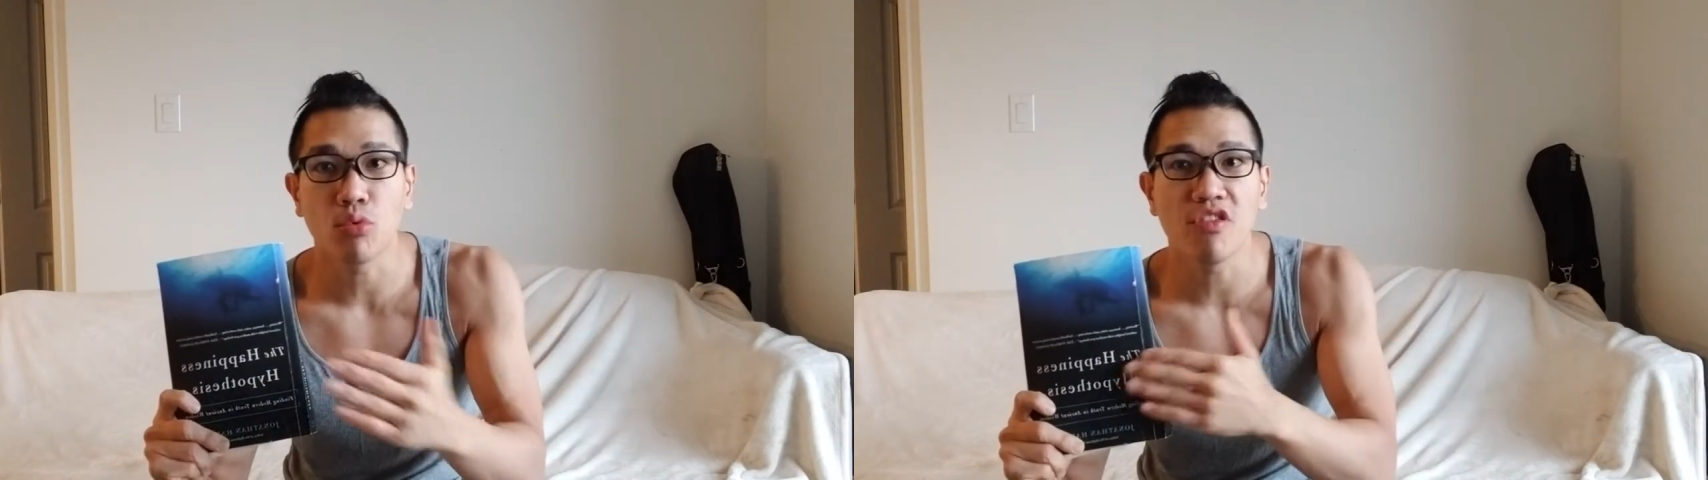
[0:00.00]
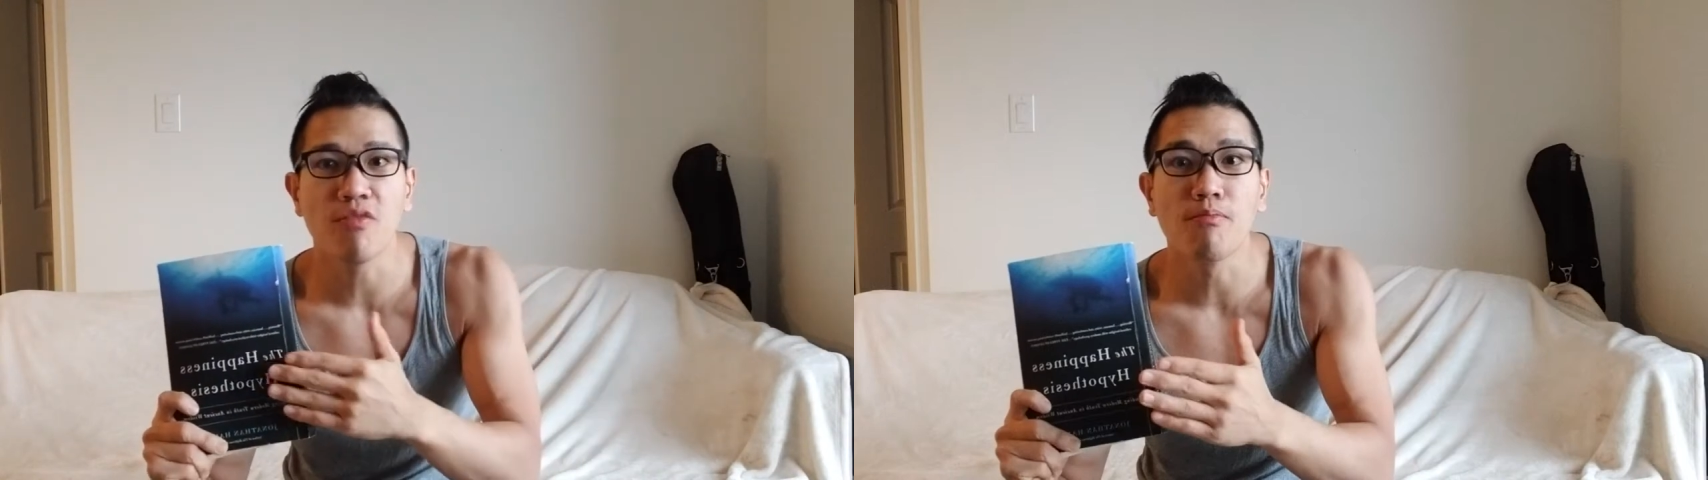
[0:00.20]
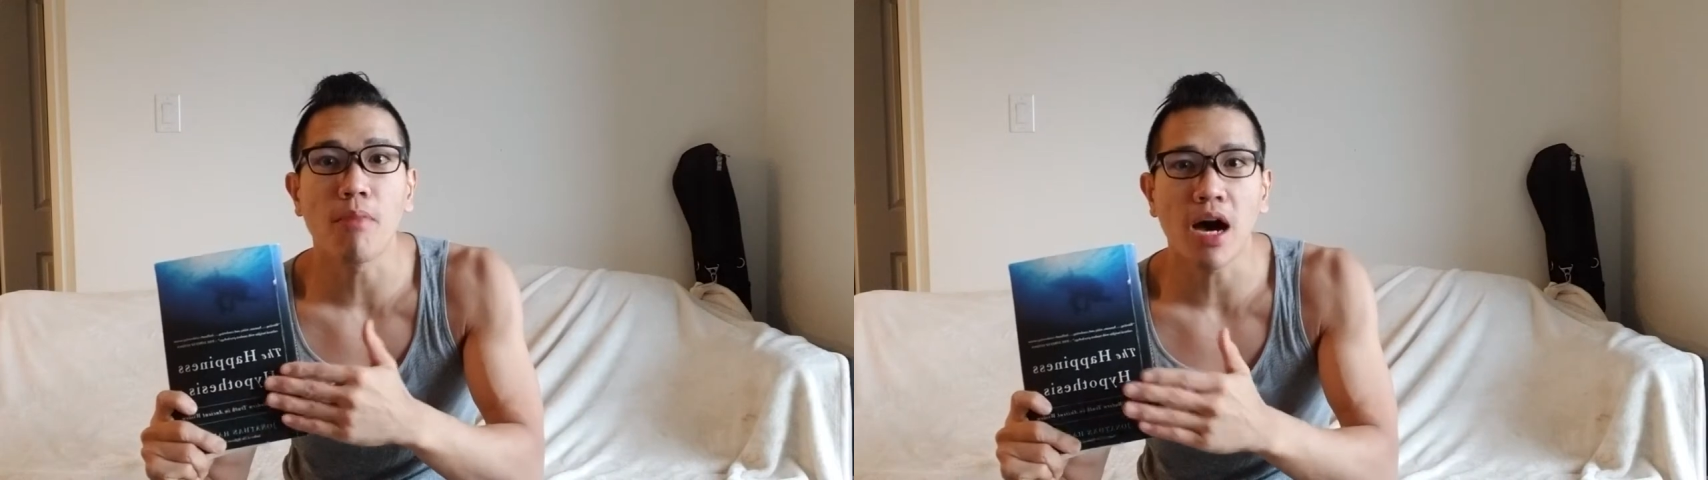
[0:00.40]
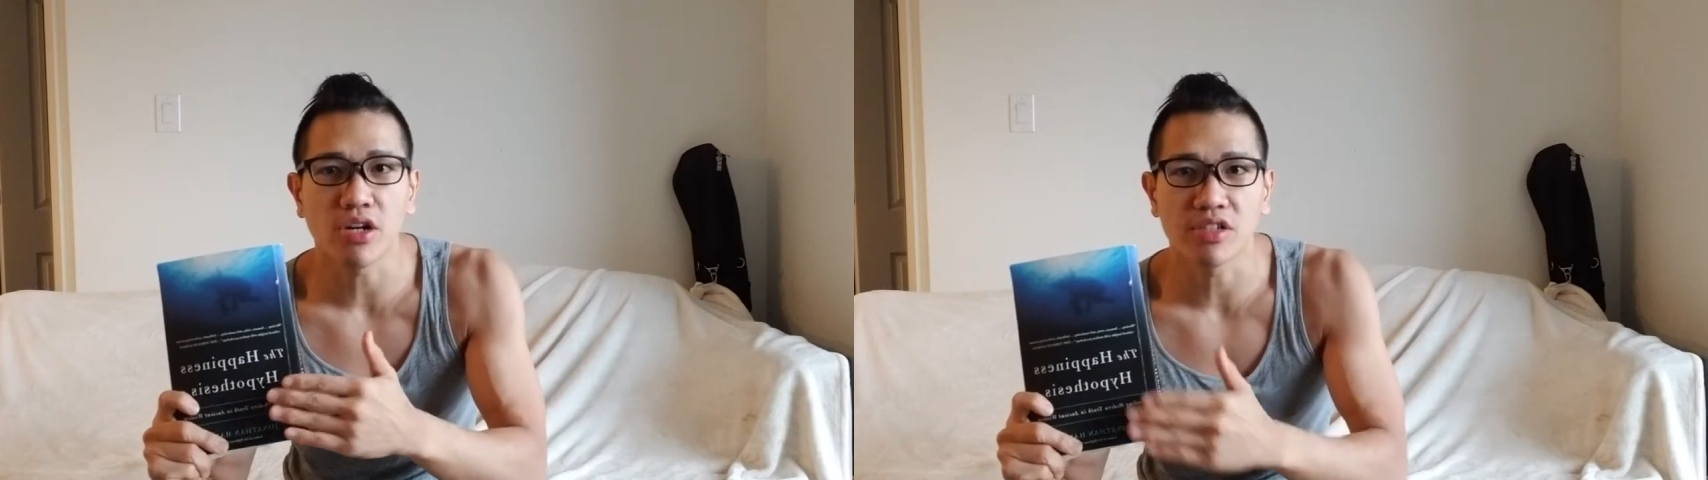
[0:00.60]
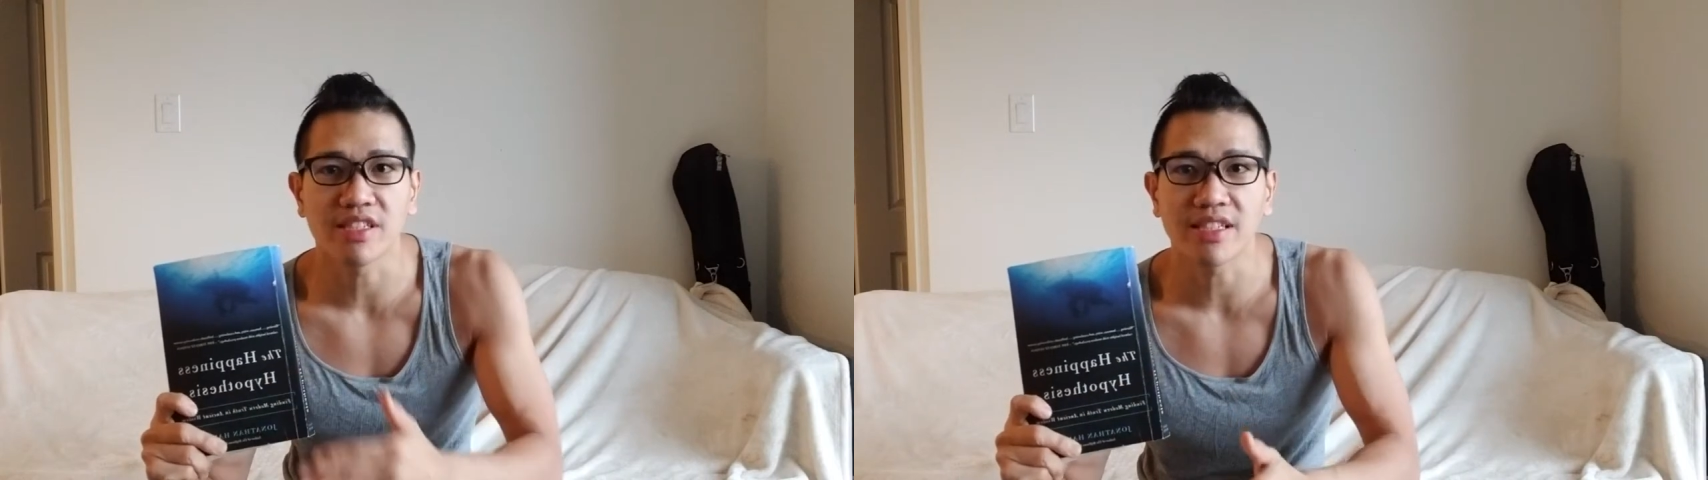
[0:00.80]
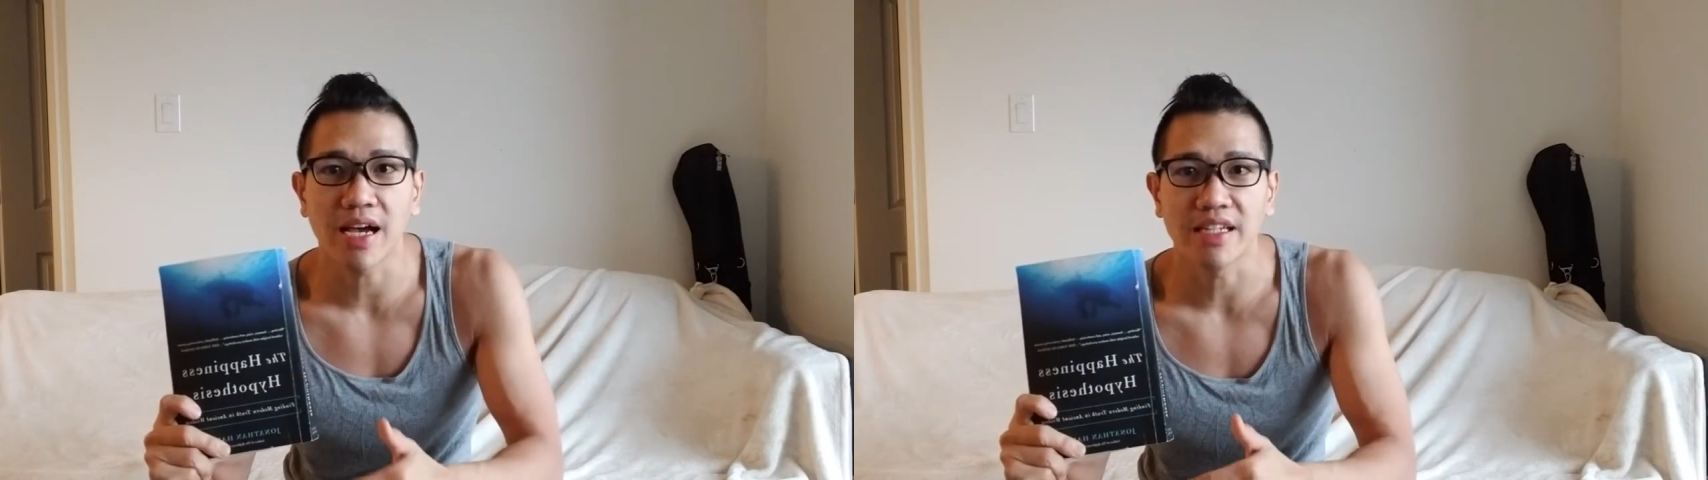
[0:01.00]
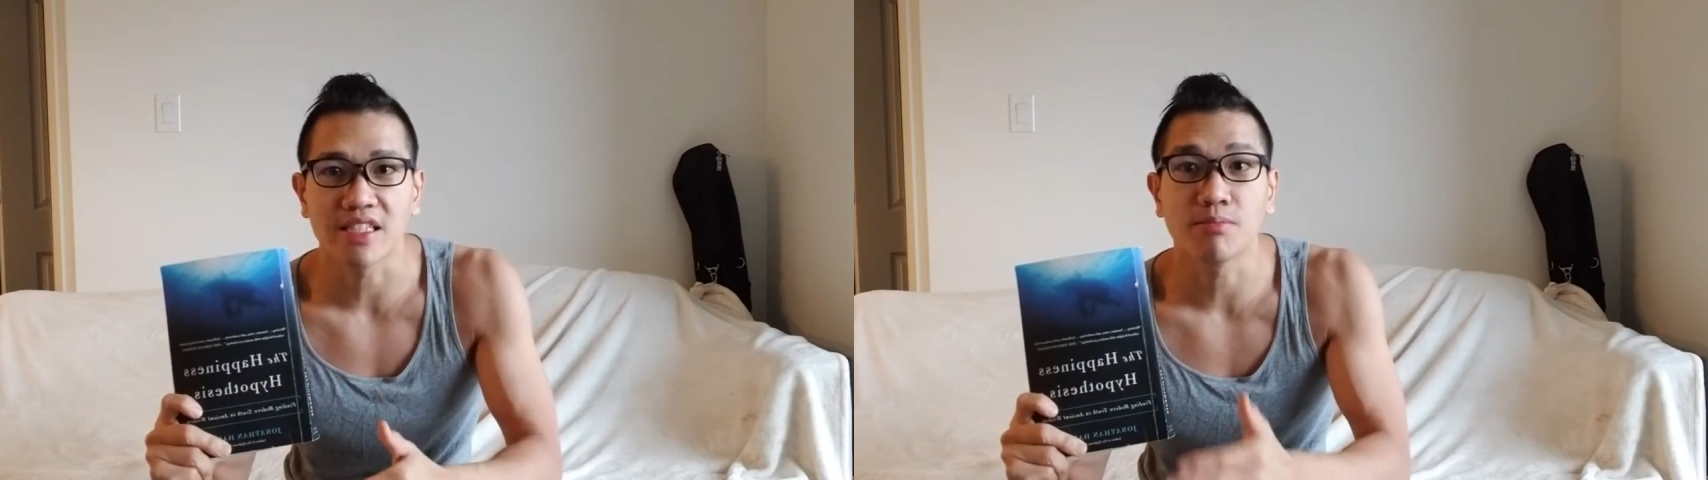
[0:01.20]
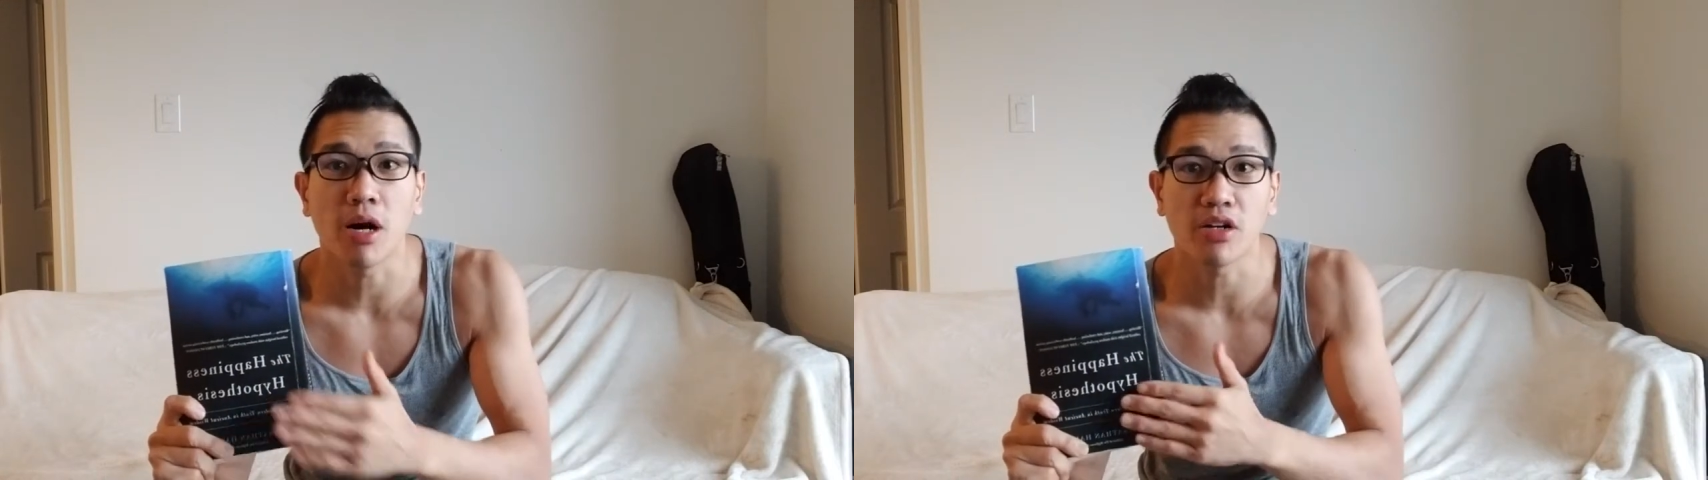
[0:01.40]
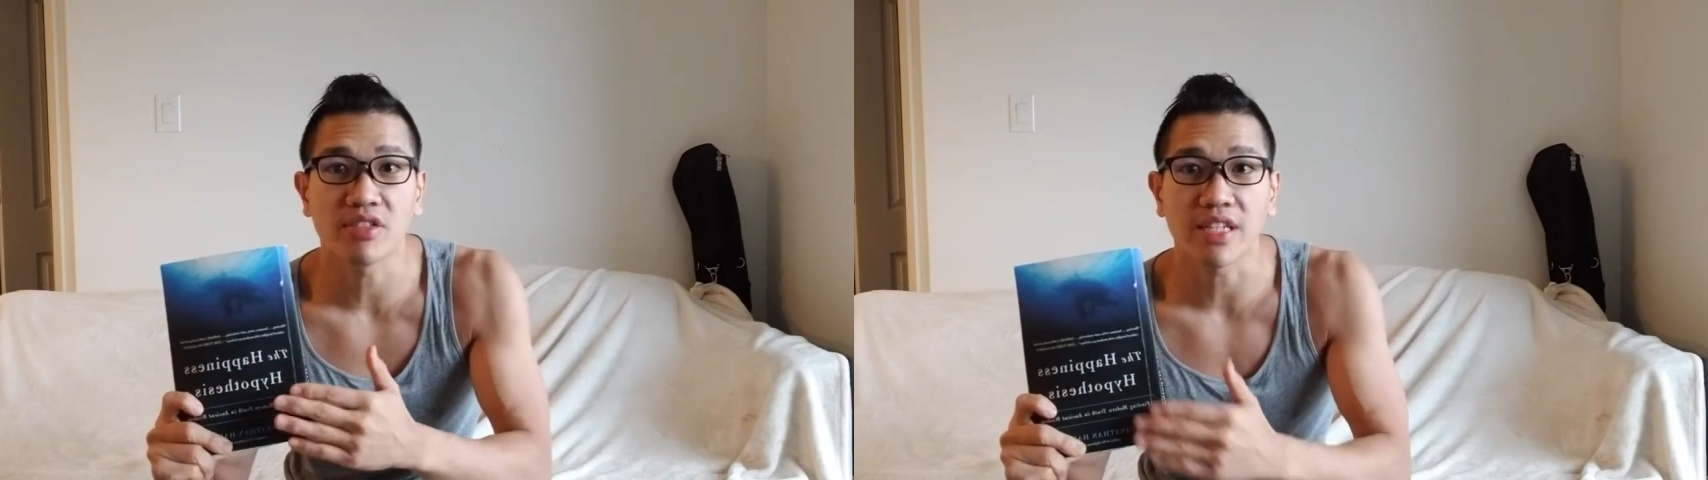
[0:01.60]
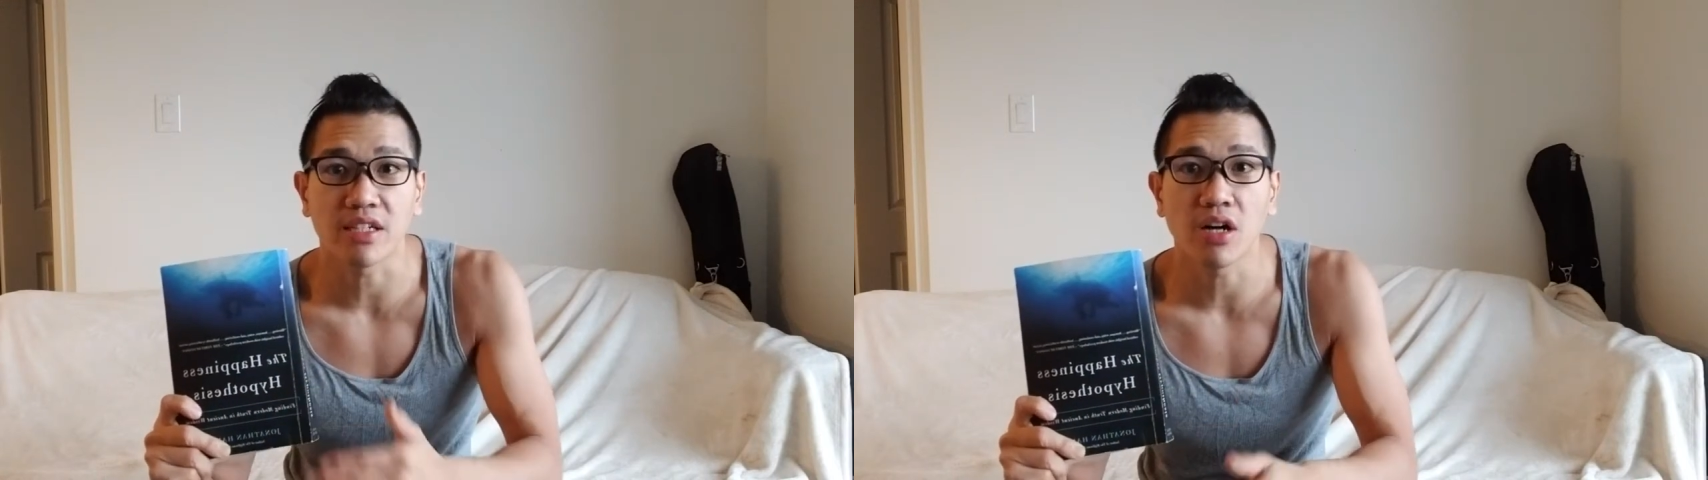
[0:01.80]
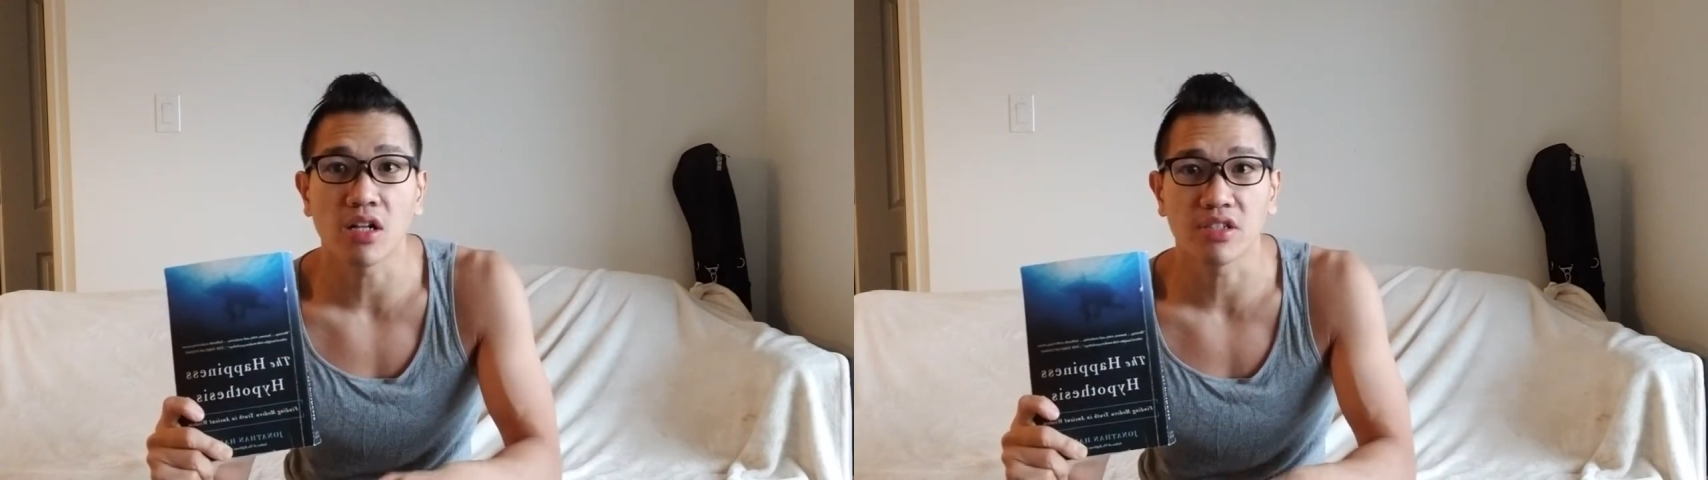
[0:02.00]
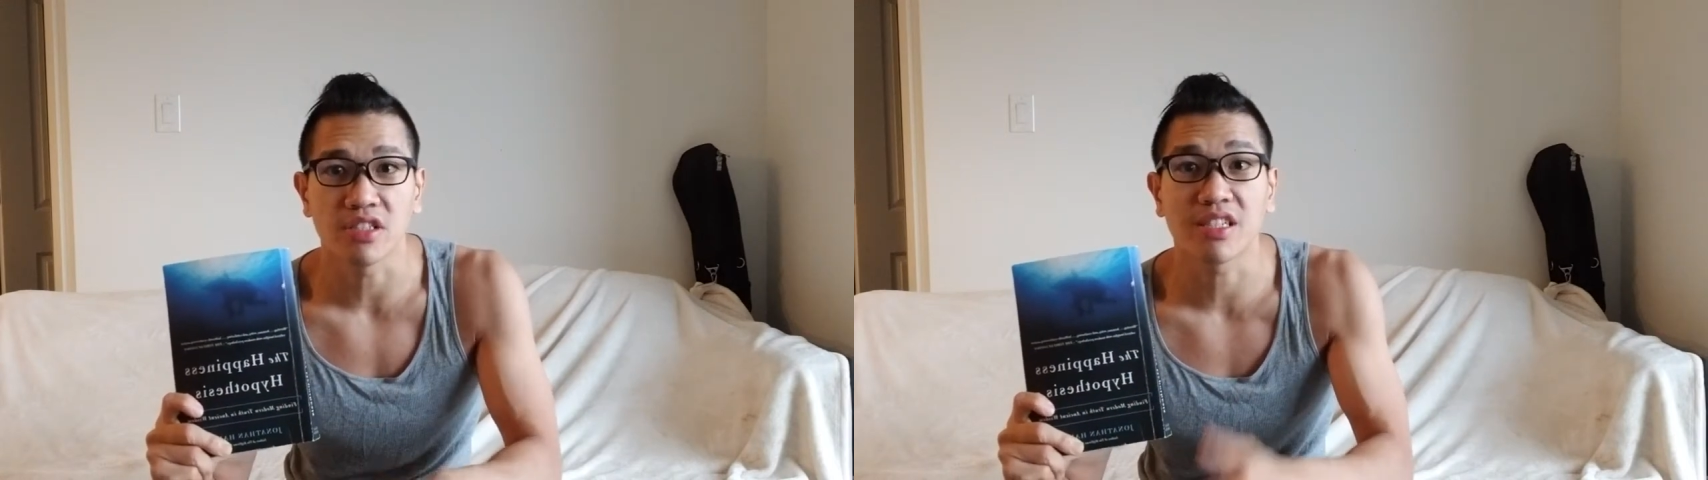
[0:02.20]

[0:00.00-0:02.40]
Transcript: with modern science, modern psychology,